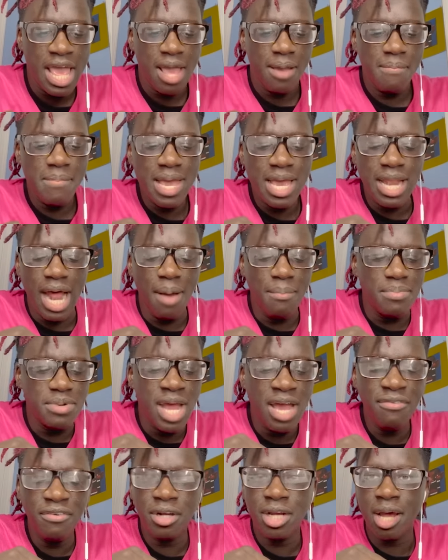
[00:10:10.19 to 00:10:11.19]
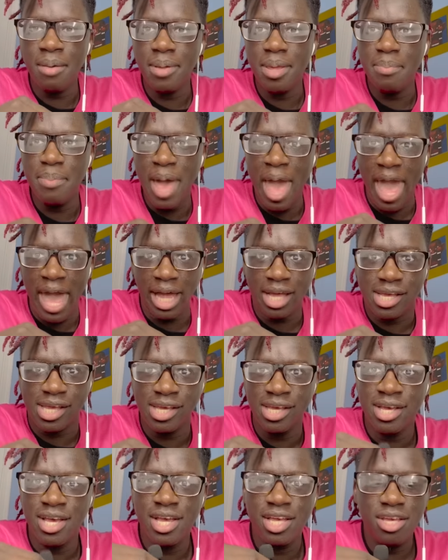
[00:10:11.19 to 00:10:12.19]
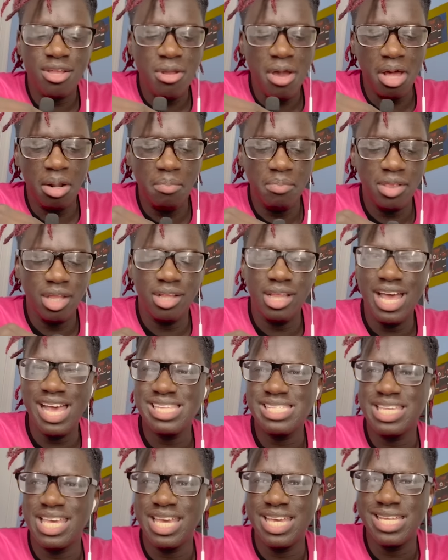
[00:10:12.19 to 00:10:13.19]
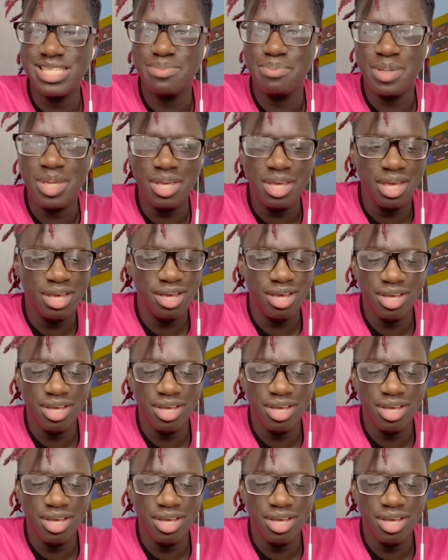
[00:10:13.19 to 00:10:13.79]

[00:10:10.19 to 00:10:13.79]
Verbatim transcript: Man, I'm never coming back. You know how them little ass kids be.